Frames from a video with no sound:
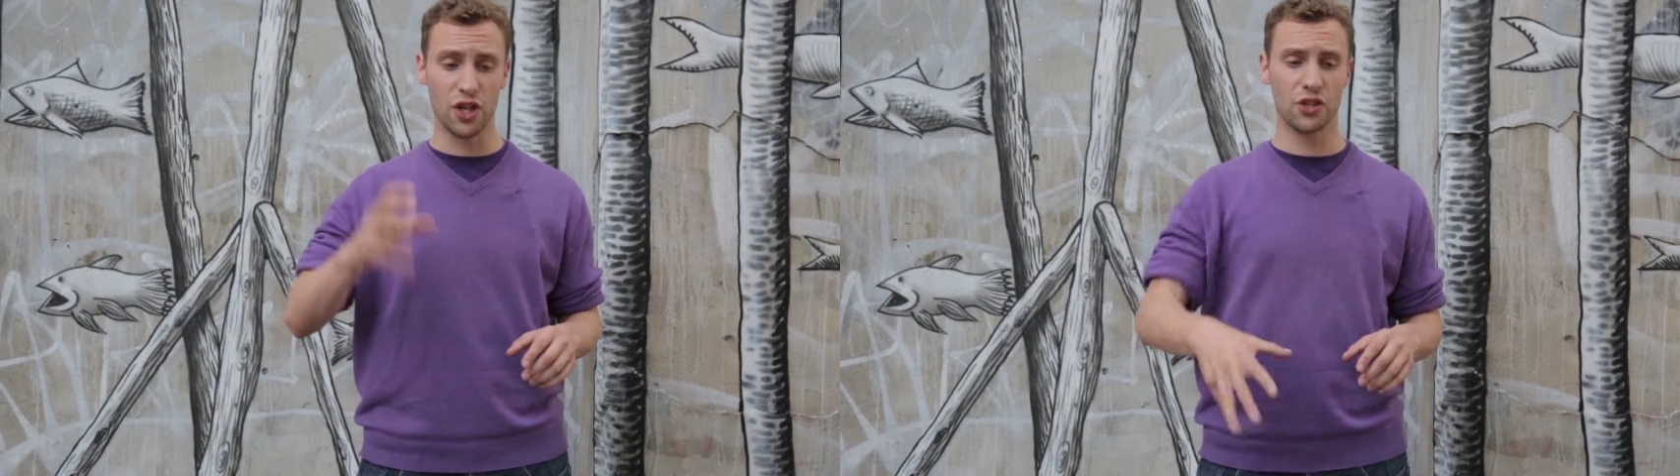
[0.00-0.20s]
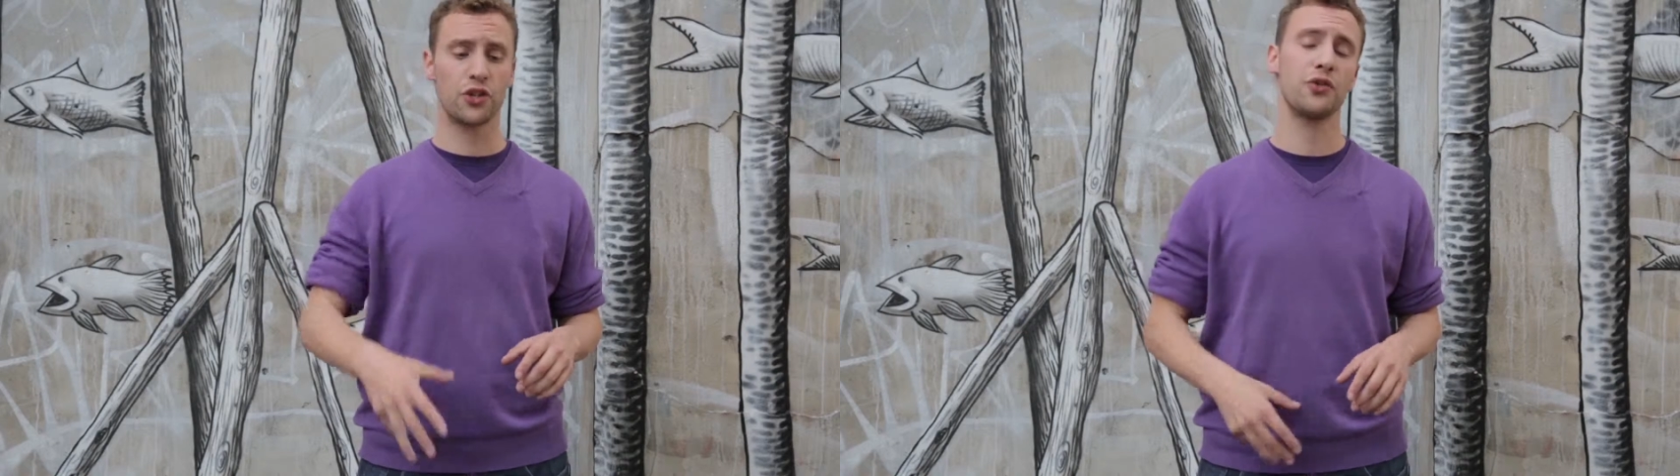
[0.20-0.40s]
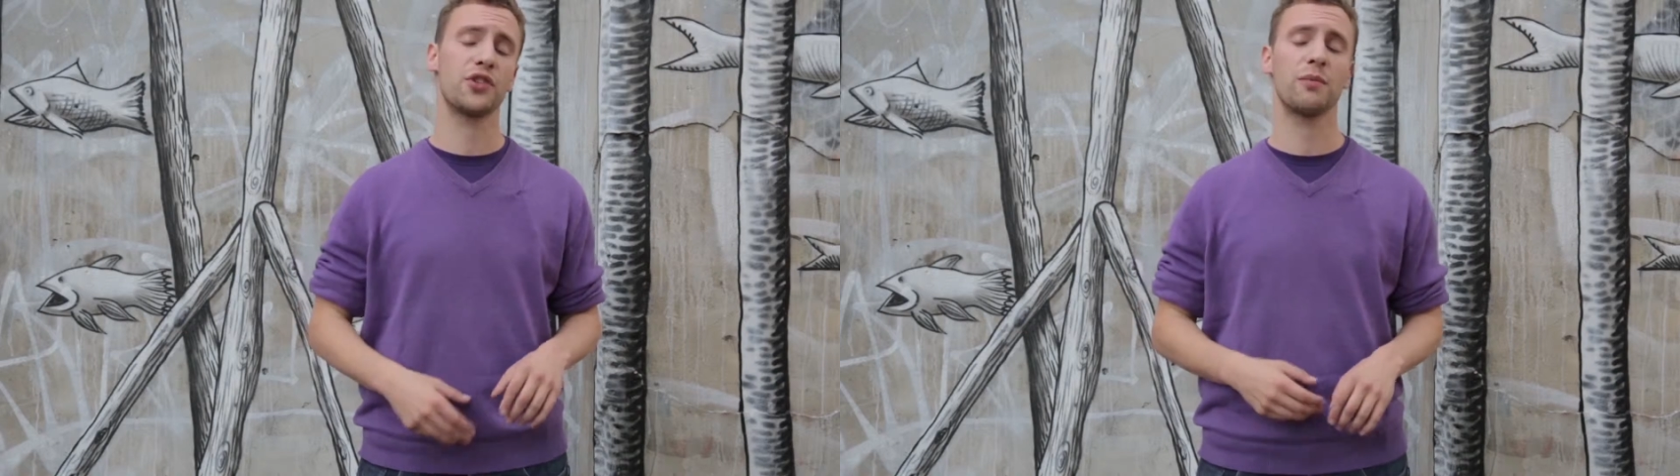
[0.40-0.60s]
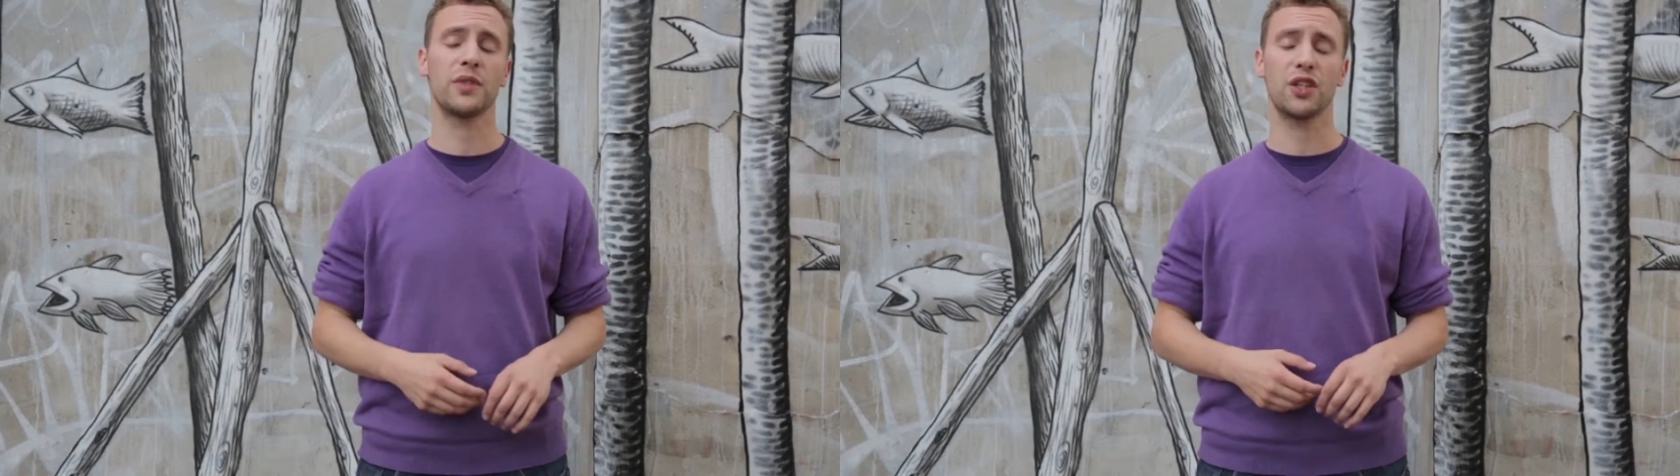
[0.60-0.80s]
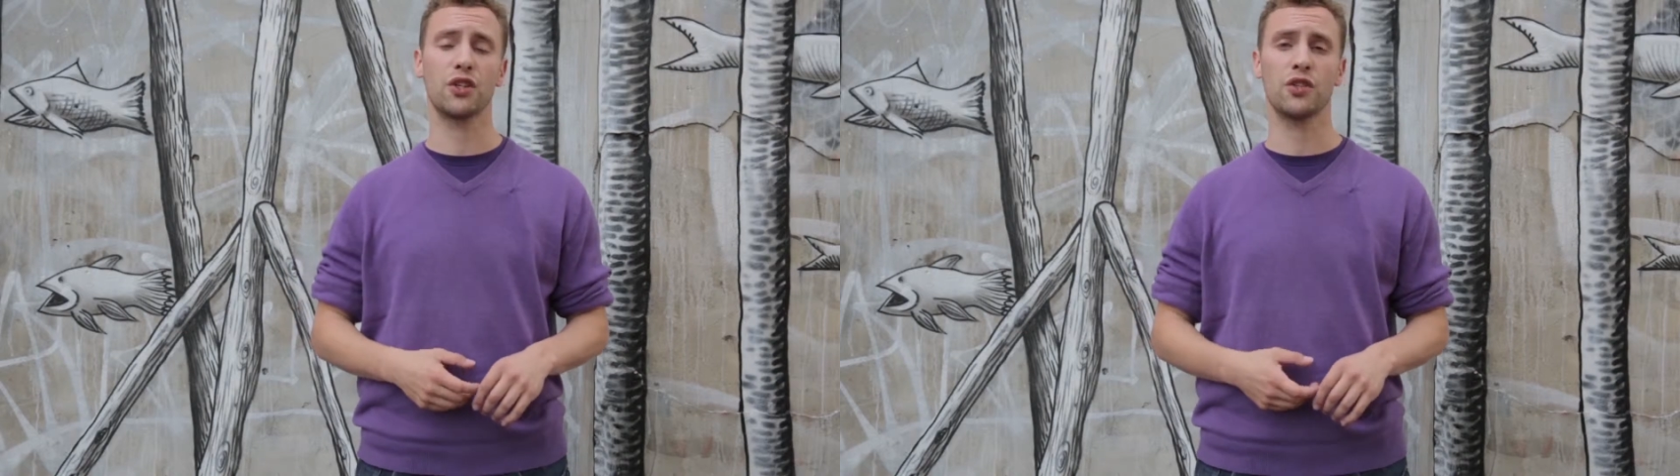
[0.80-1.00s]
does do
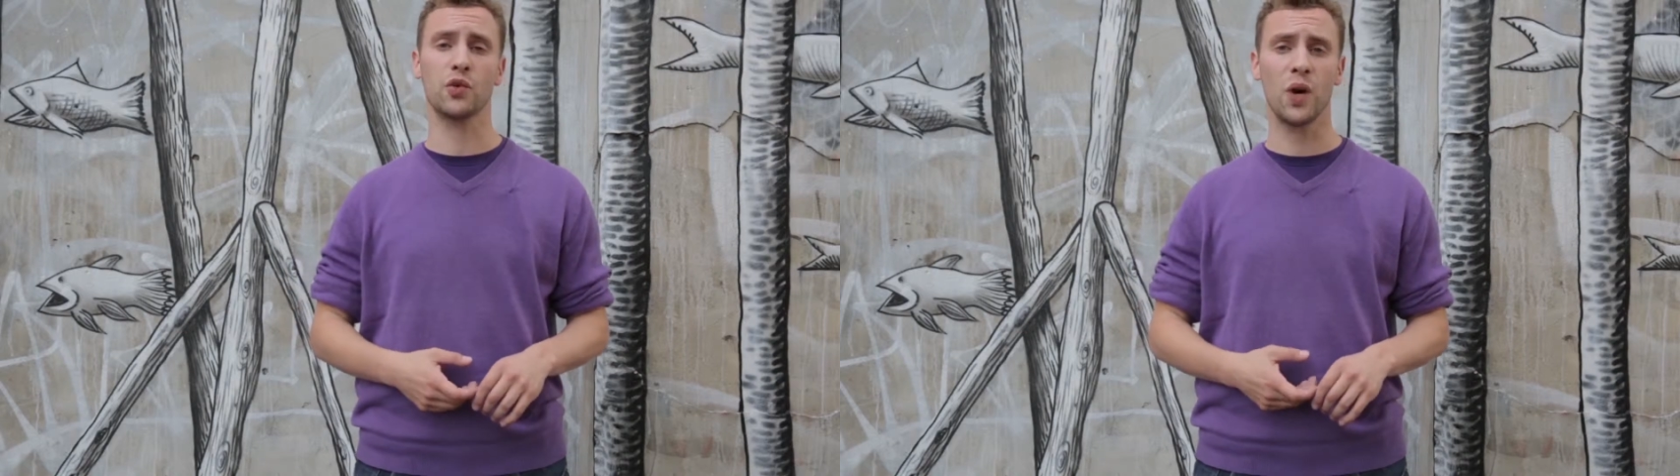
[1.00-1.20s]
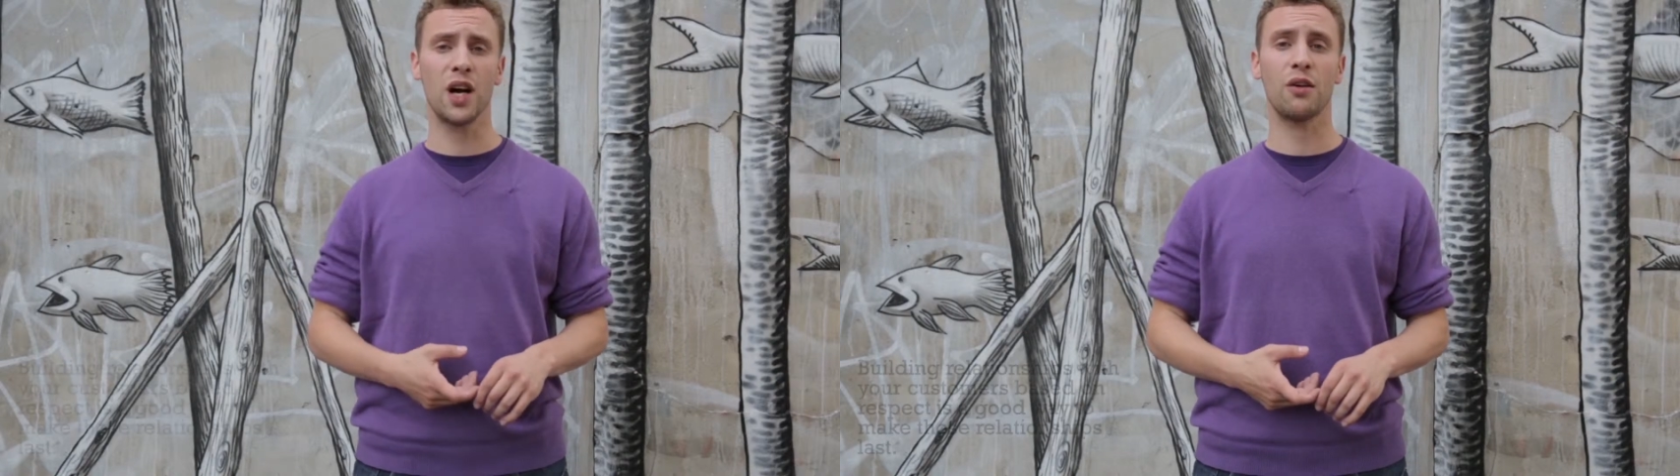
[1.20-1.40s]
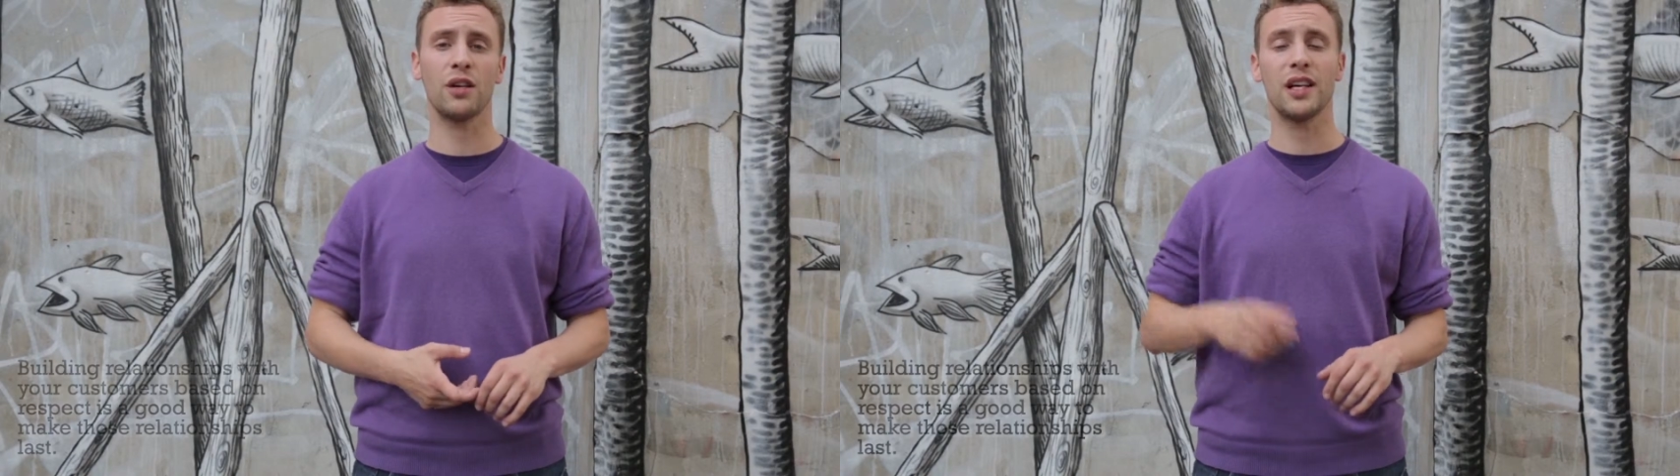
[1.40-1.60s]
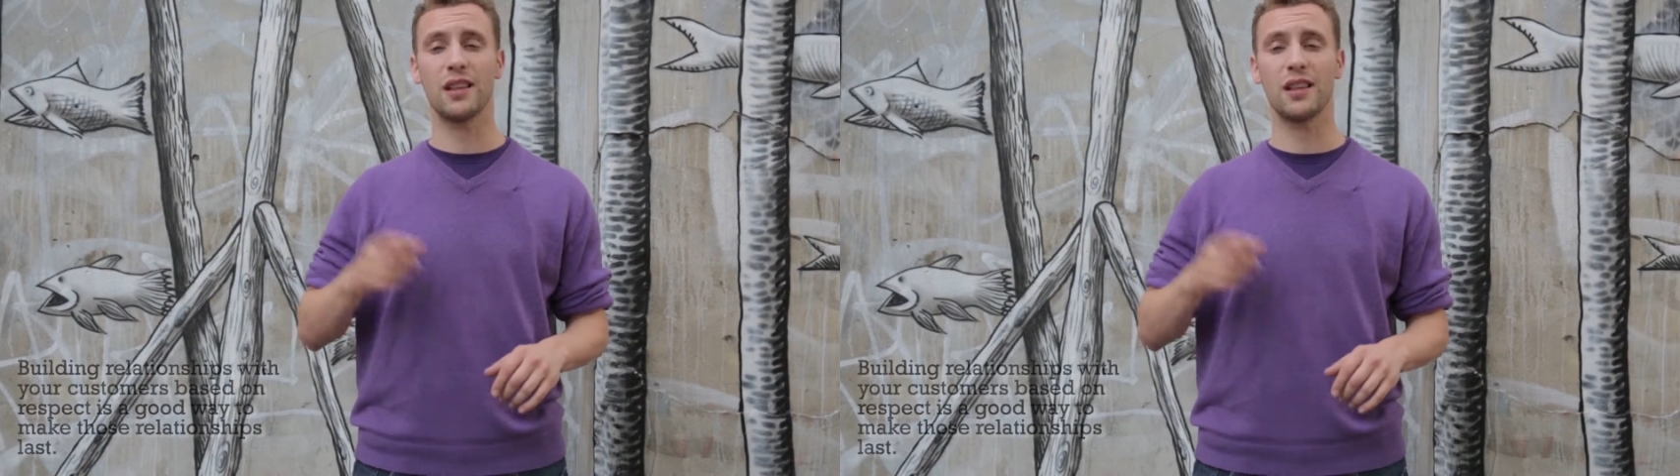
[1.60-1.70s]
something good as well,